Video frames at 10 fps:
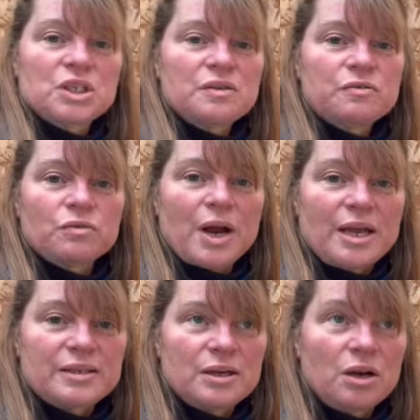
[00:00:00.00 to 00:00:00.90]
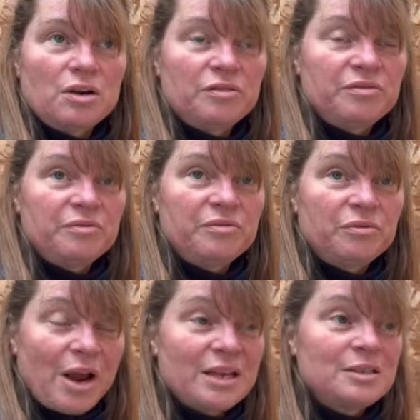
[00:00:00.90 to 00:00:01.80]
of
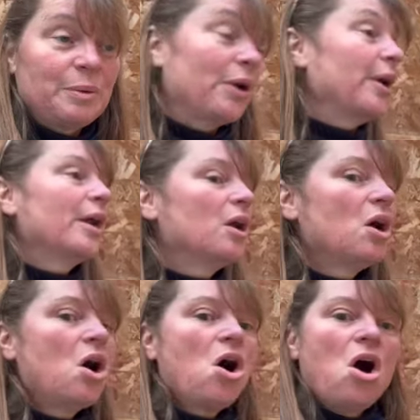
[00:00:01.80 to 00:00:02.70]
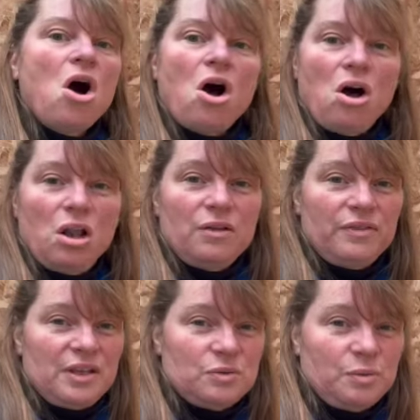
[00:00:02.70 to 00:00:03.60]
Raspberry, all of
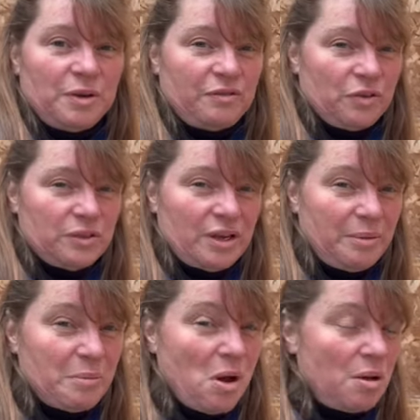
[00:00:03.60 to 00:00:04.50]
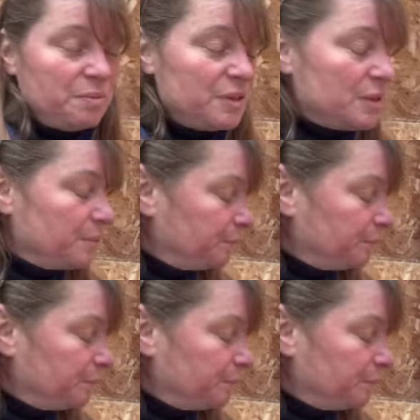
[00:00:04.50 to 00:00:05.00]
these will be first-time moms.